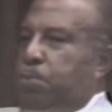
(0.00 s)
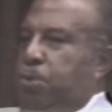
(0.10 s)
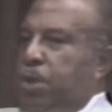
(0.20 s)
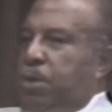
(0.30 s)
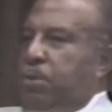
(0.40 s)

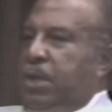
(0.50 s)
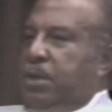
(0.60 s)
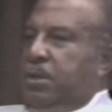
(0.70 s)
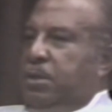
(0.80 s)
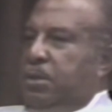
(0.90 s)

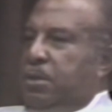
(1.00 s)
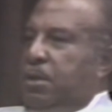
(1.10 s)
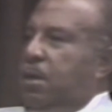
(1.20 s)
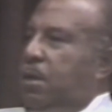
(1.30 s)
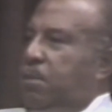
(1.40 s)
progress
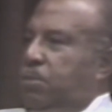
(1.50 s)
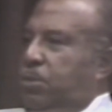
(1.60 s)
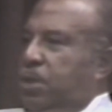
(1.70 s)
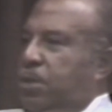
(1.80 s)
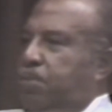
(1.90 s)

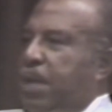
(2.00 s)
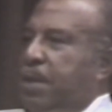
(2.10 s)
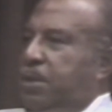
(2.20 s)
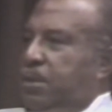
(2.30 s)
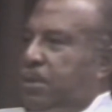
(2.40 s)
comes,
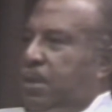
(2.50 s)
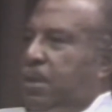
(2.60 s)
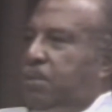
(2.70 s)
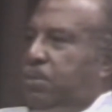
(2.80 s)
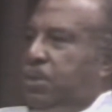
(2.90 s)
expansion
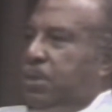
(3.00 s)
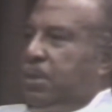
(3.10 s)
comes.